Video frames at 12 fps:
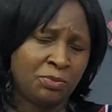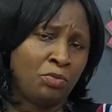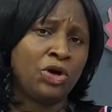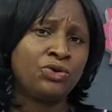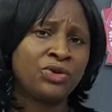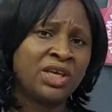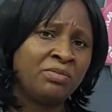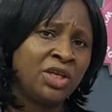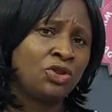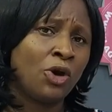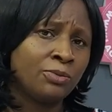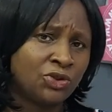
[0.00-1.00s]
The more you give
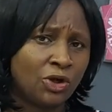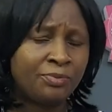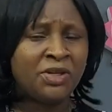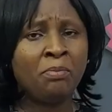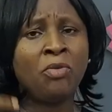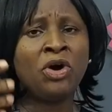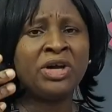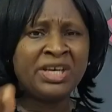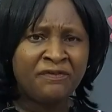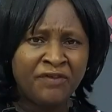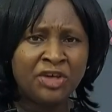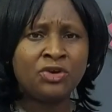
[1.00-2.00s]
me thumbs up, the more
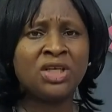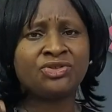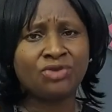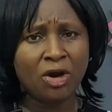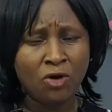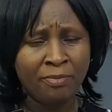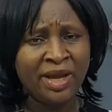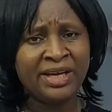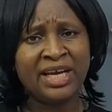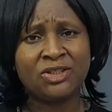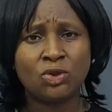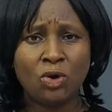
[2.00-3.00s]
the video is
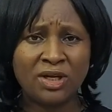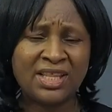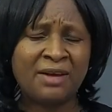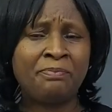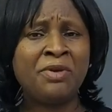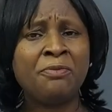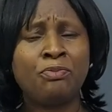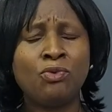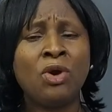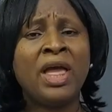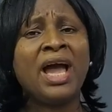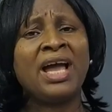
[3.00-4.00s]
recommended to other
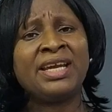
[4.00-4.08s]
people.